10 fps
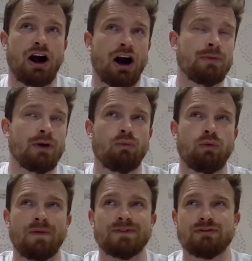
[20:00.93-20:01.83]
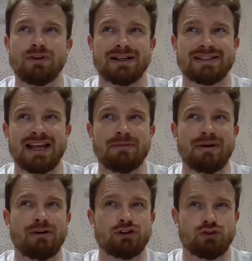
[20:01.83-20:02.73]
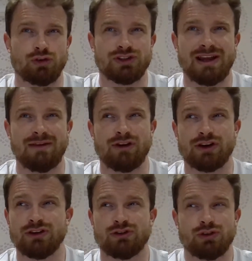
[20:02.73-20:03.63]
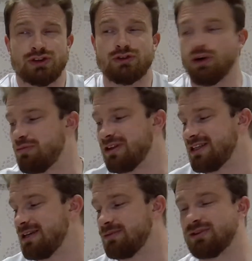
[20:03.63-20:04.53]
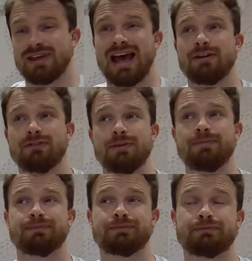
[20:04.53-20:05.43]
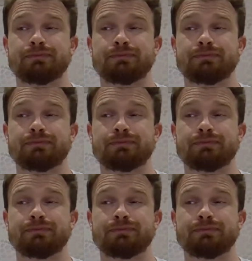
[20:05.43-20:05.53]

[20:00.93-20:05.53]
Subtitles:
I'm not one to really say about the draws. I never look at draws. You've got to beat the teams who's ahead of you.